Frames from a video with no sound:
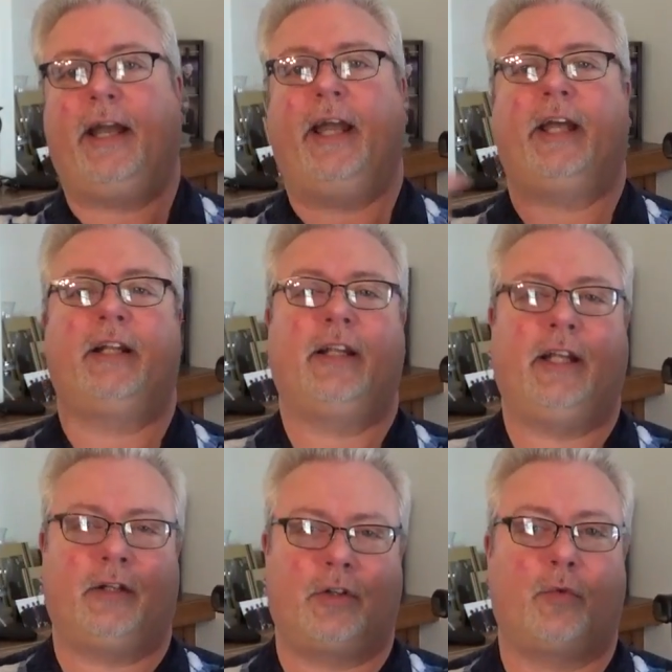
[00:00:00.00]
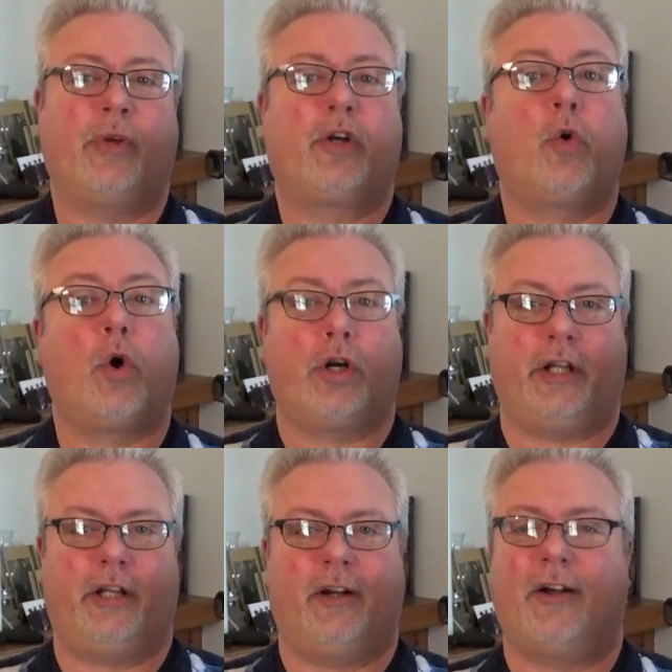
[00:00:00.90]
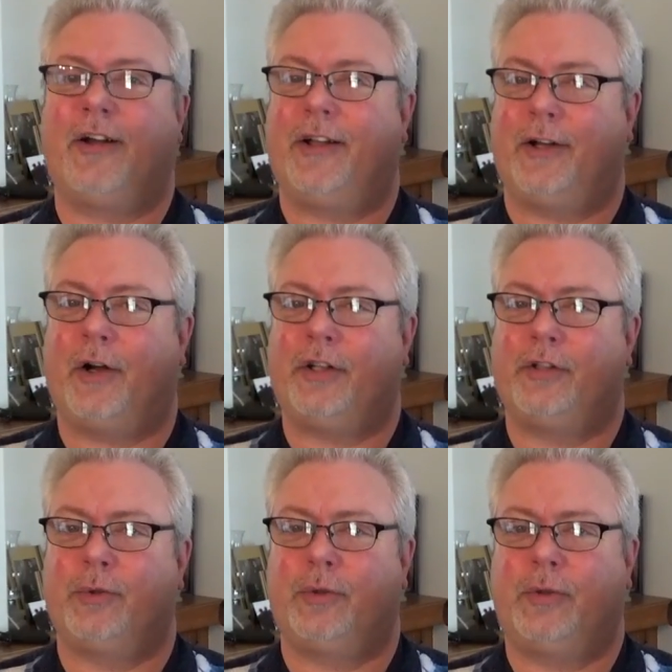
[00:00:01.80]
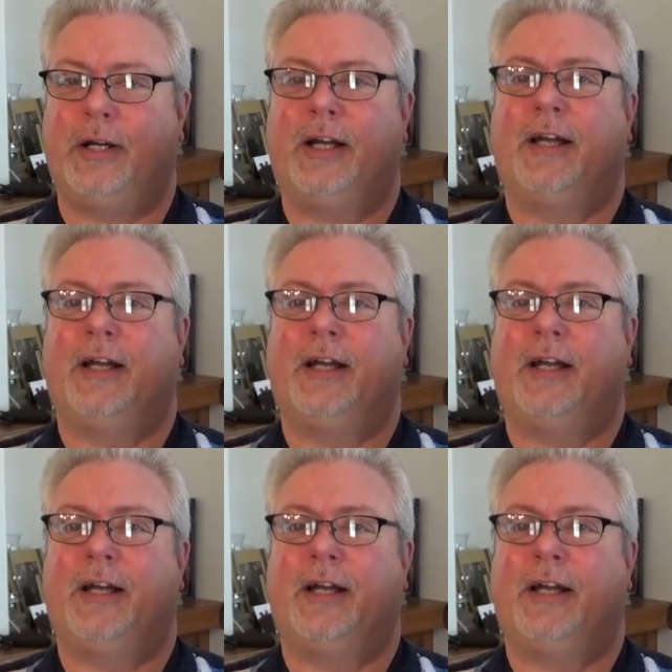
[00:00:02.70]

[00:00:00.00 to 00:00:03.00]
and it recorded onto